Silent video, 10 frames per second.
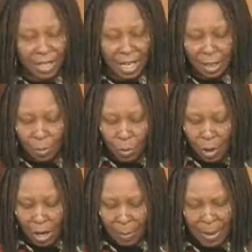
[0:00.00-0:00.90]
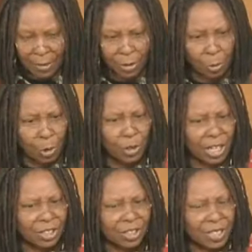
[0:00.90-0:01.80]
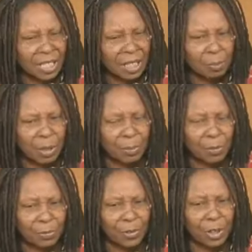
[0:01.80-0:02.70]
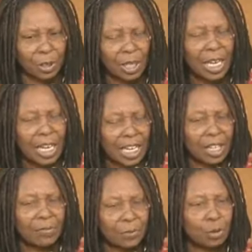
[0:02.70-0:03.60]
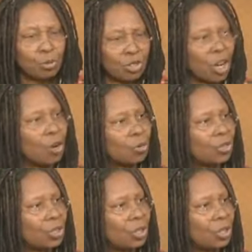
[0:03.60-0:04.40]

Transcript: any more about the word. I just think that people feel if you don't